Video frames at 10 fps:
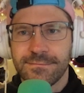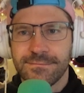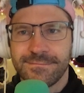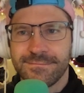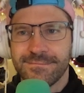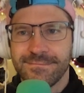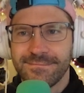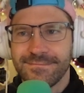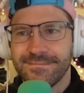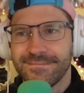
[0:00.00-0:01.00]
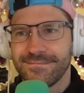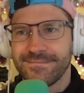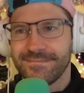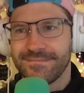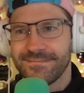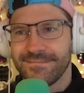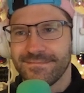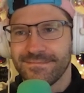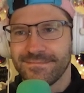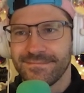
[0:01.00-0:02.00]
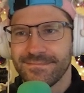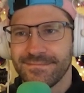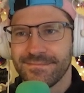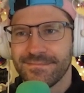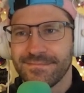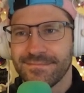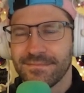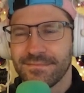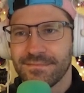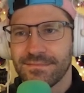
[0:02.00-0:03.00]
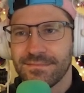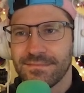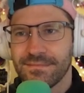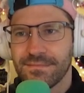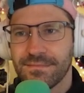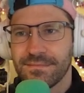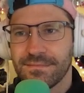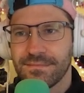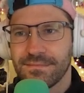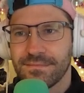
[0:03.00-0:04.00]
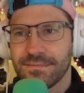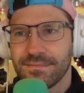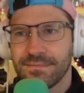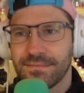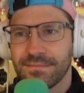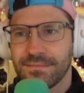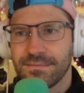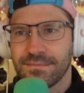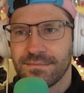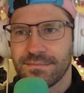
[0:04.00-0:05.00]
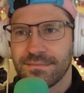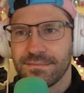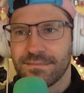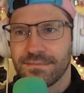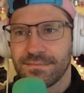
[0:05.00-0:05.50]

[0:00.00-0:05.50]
The person shown says nothing.